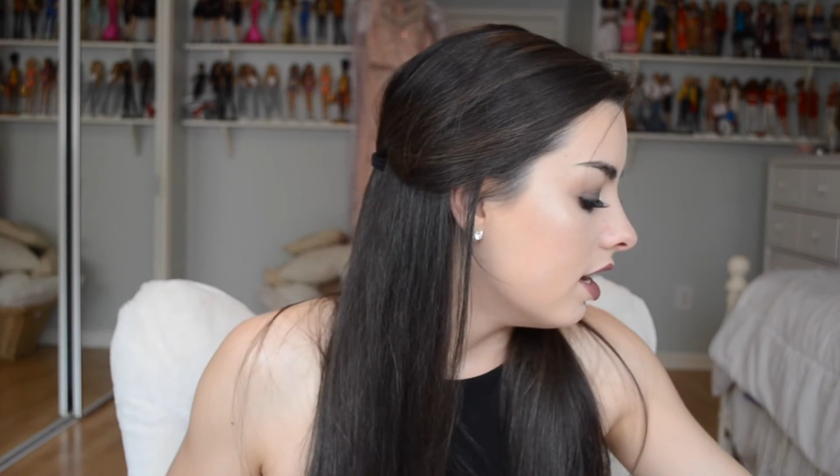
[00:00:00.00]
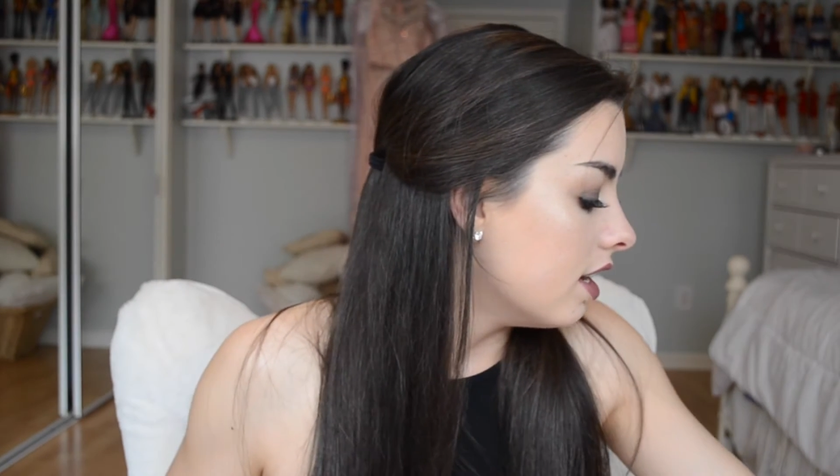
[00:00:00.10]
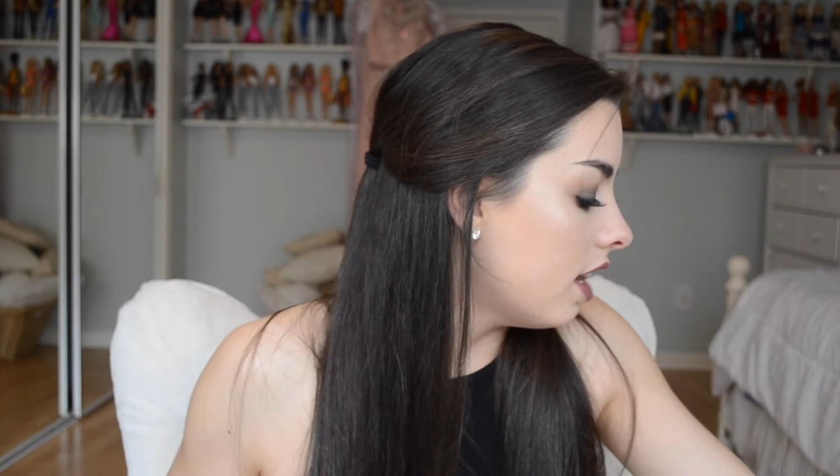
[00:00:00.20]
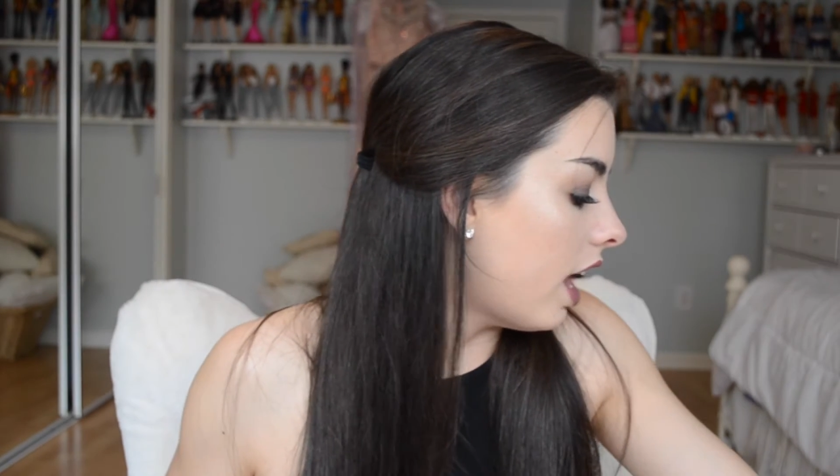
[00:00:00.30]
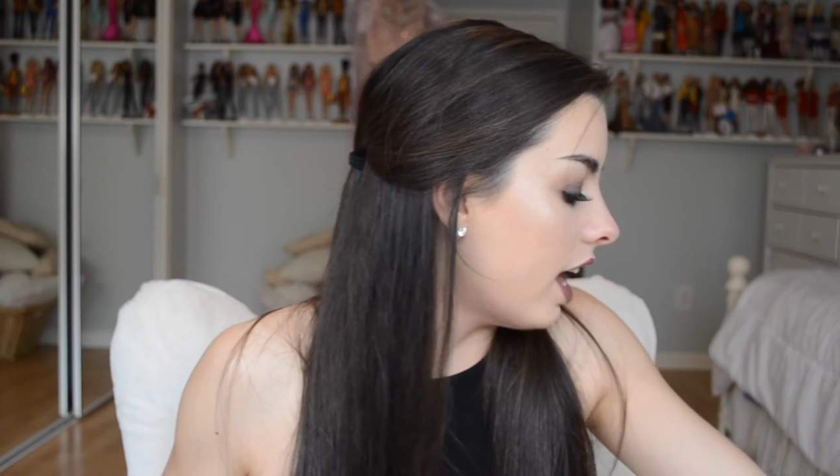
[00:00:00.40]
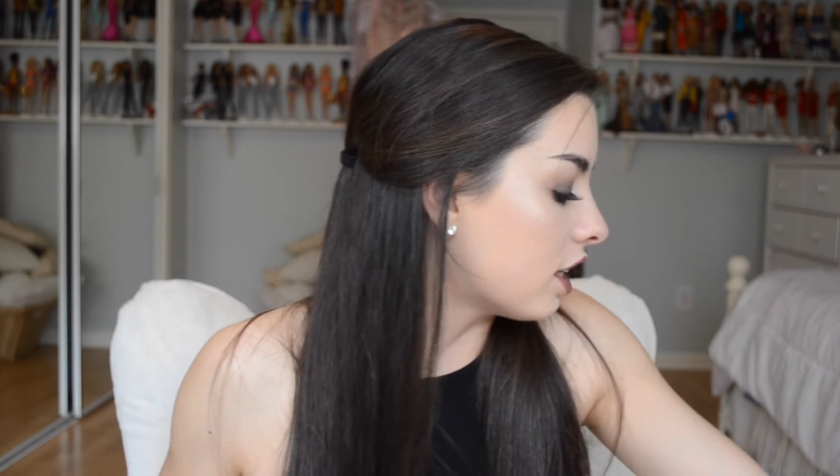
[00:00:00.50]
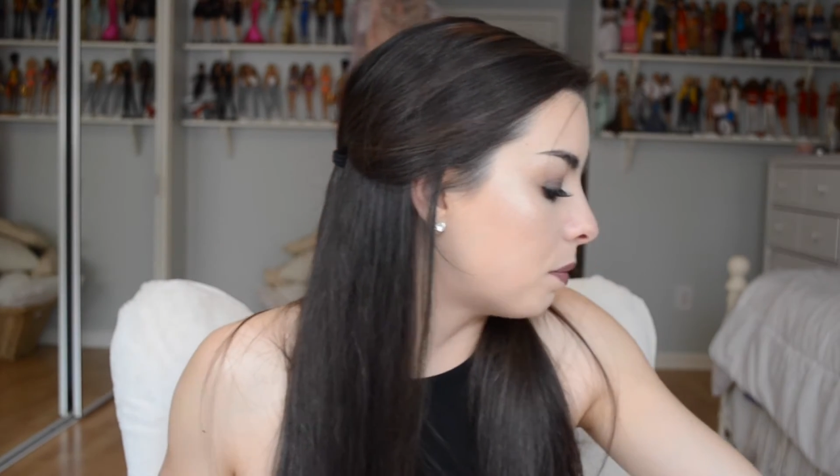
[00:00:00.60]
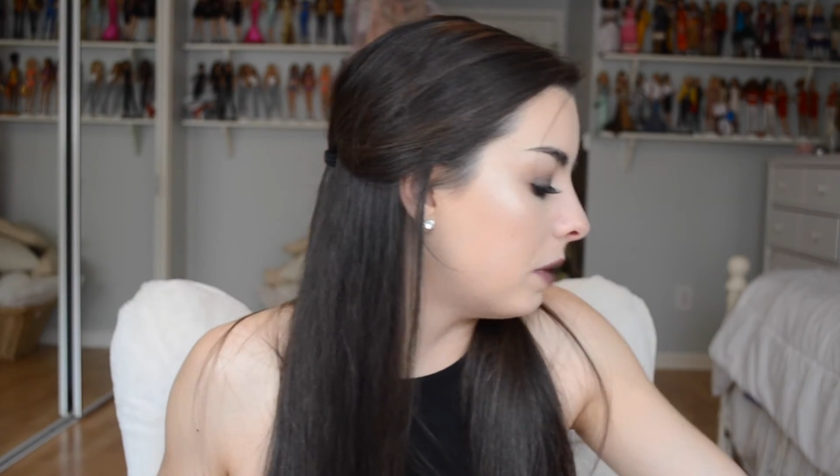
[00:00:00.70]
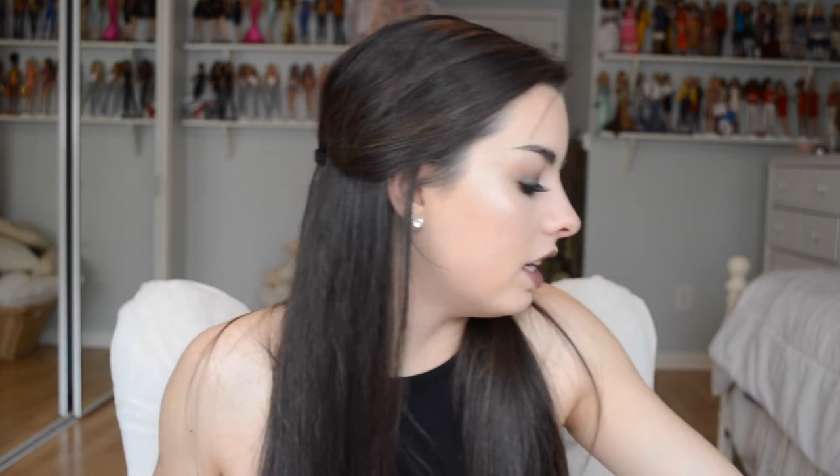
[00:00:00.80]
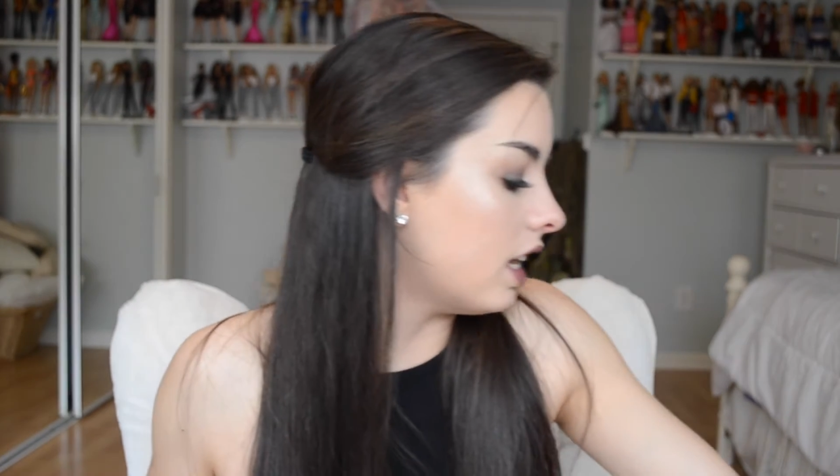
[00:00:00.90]
Last
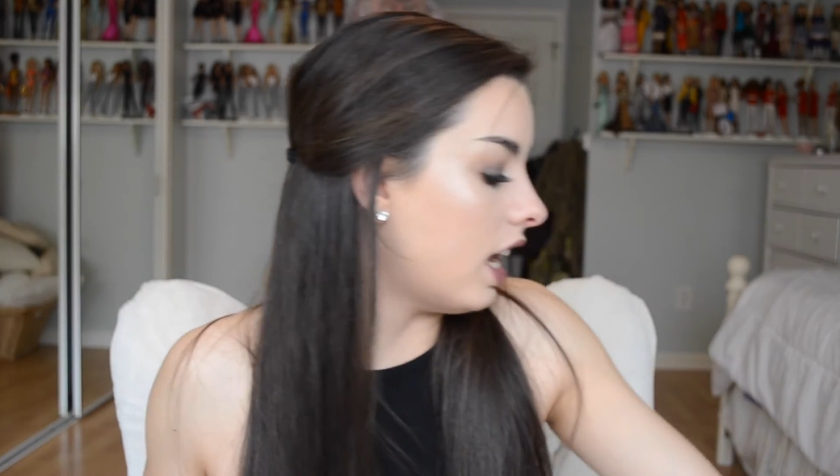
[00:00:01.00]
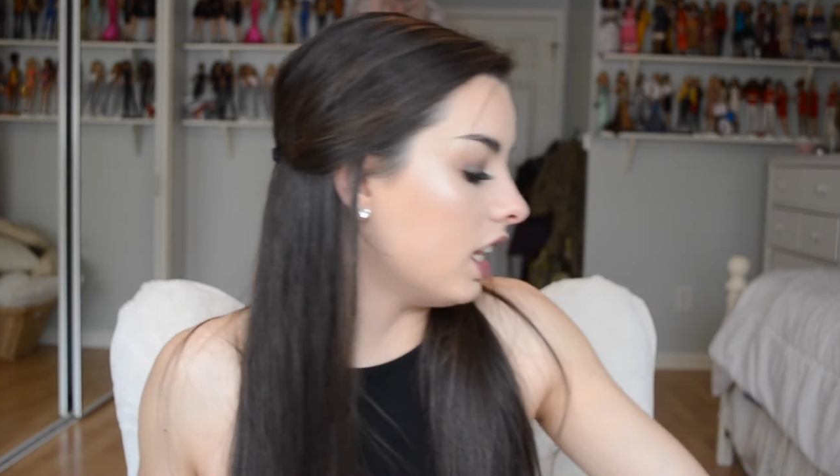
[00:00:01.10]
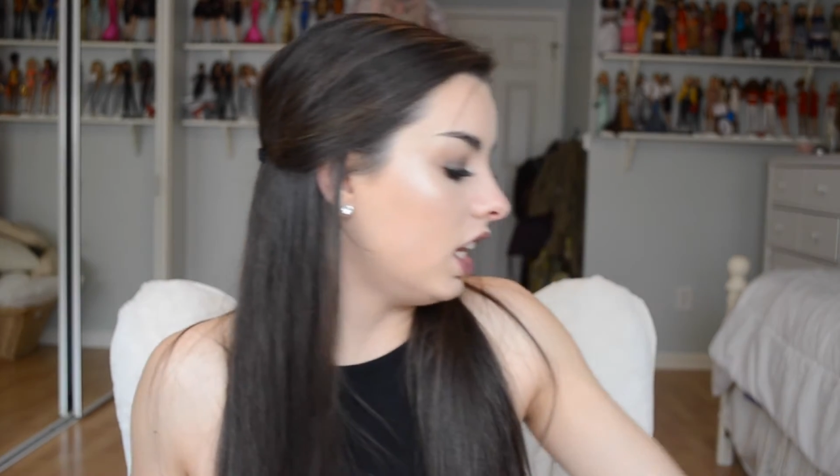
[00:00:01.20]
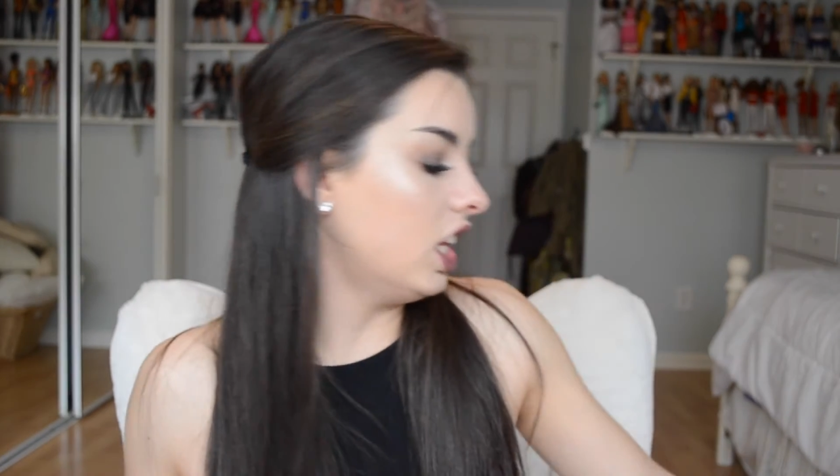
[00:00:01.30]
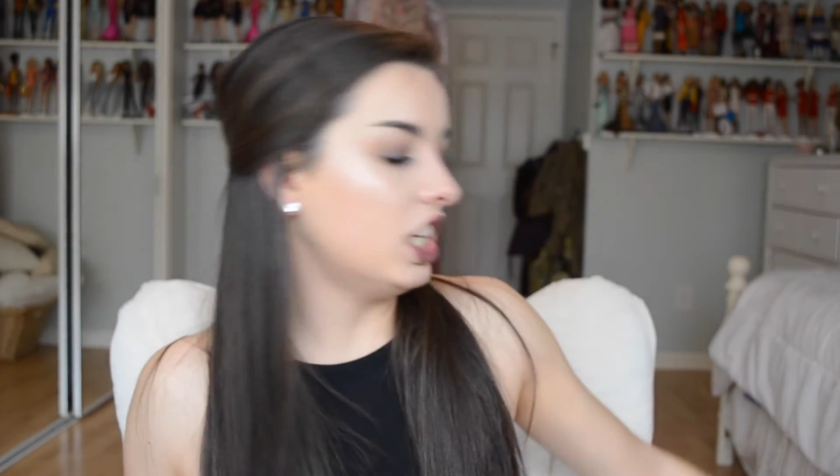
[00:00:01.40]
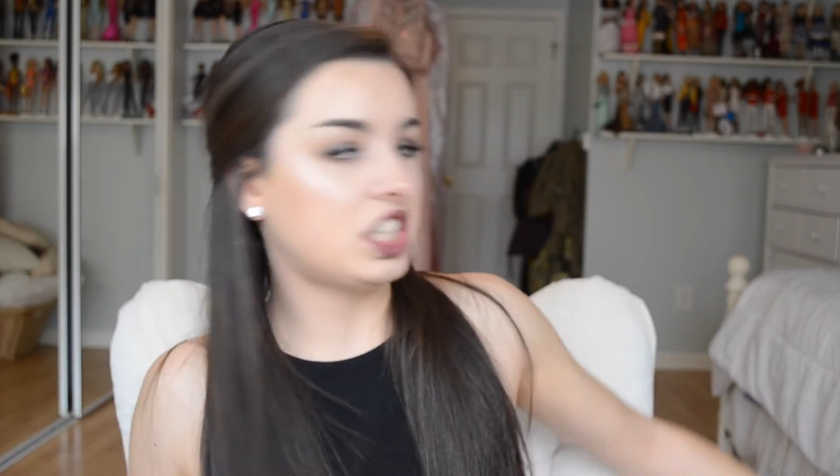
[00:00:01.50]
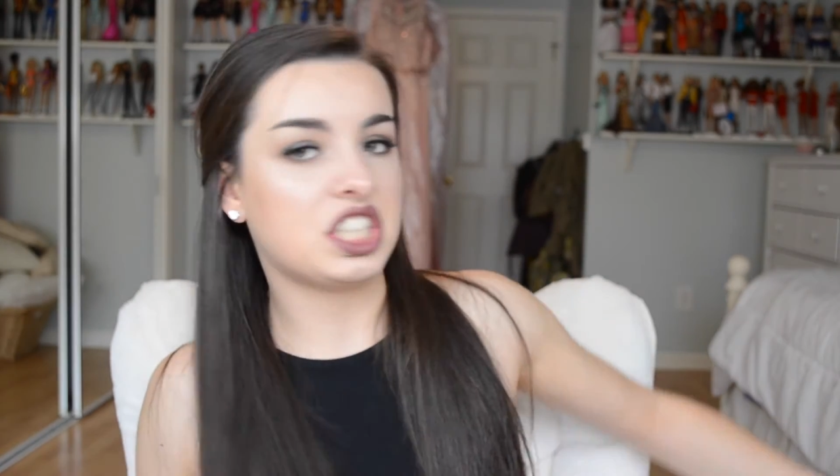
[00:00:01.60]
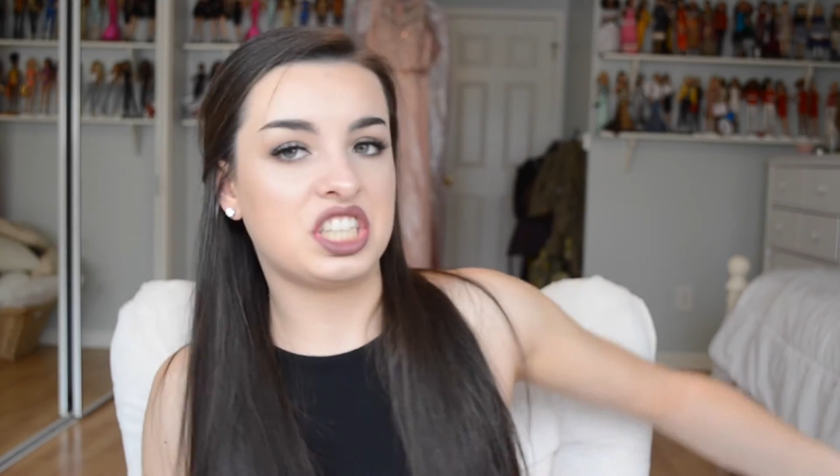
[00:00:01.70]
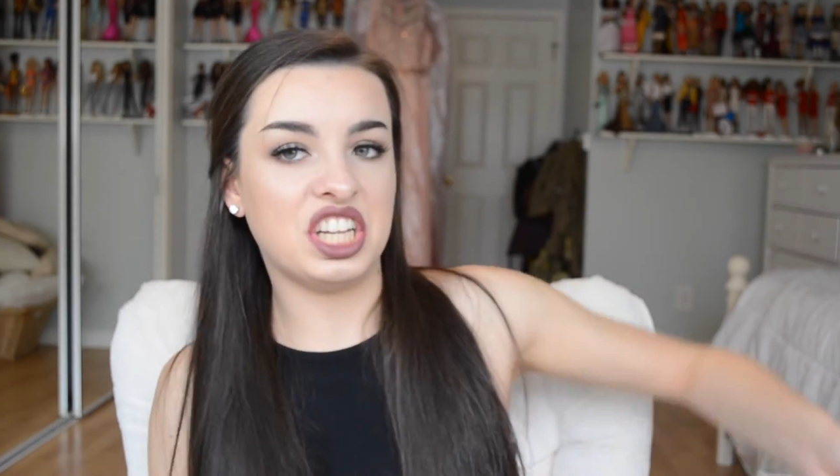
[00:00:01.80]
but not least,